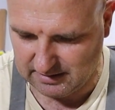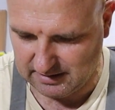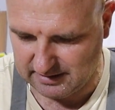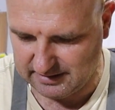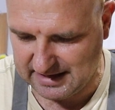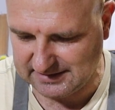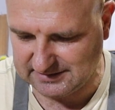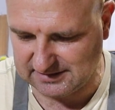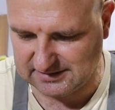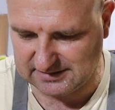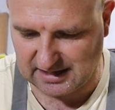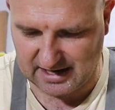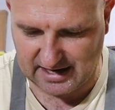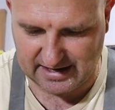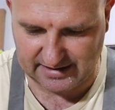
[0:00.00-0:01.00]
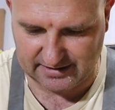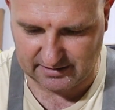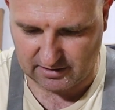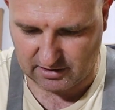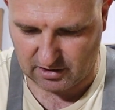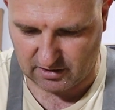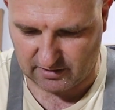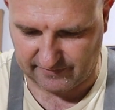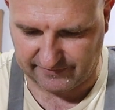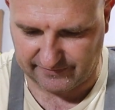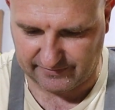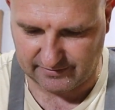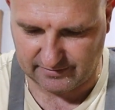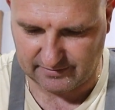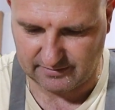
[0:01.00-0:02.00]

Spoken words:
that's a sign of